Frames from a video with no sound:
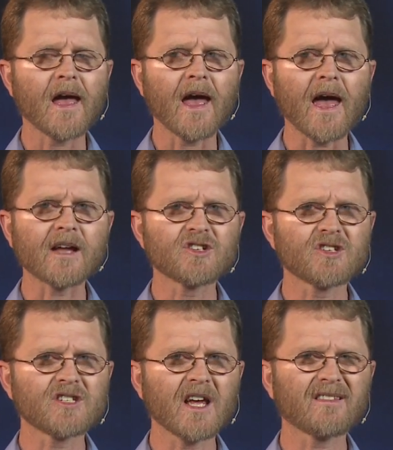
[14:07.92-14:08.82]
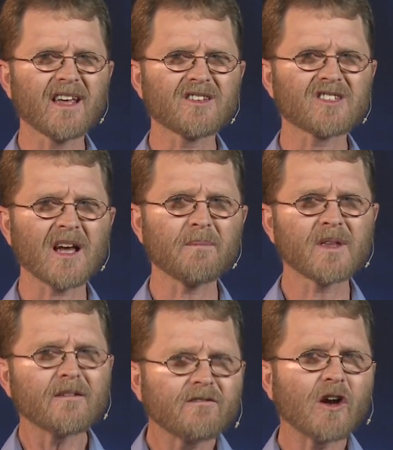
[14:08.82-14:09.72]
And she said there's
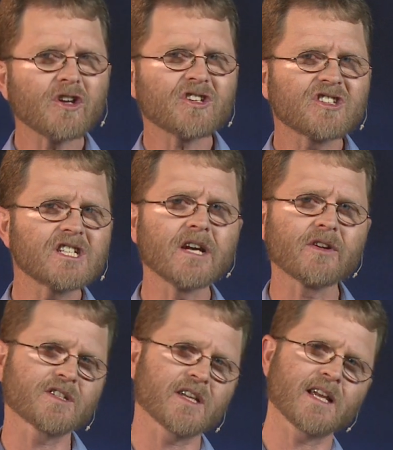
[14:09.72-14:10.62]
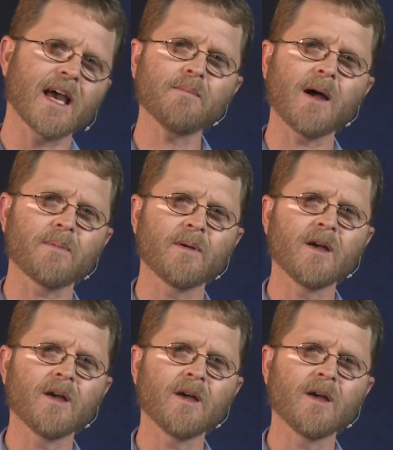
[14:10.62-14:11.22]
something very serious that came up,